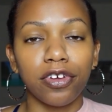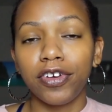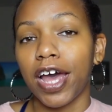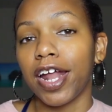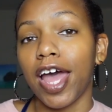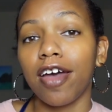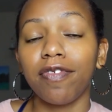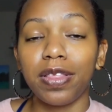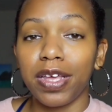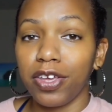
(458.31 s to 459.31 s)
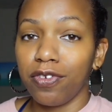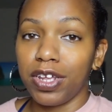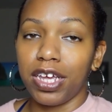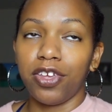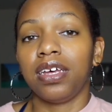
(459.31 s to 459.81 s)
You got everything you
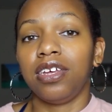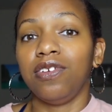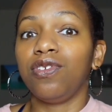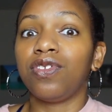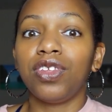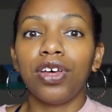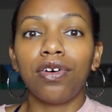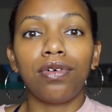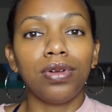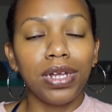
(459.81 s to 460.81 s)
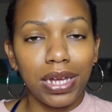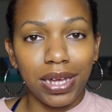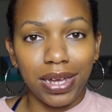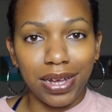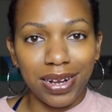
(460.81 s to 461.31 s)
need. You still
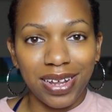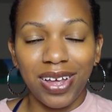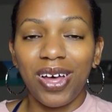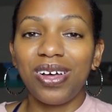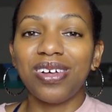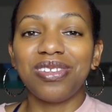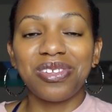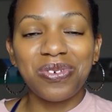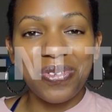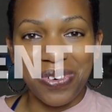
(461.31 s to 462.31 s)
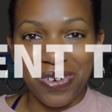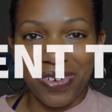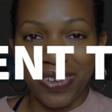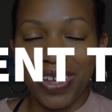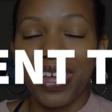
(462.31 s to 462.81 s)
need a
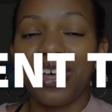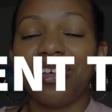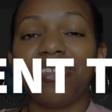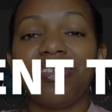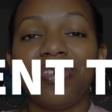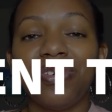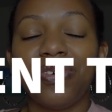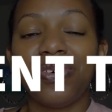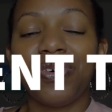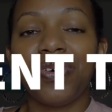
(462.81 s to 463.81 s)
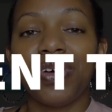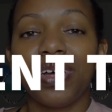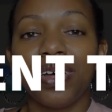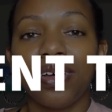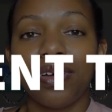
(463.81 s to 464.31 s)
tool to
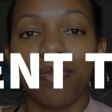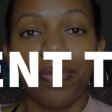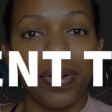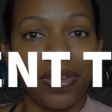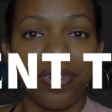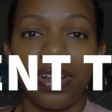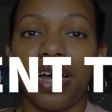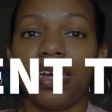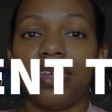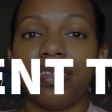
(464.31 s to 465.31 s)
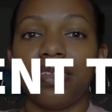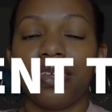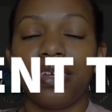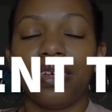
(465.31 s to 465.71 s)
book your clients.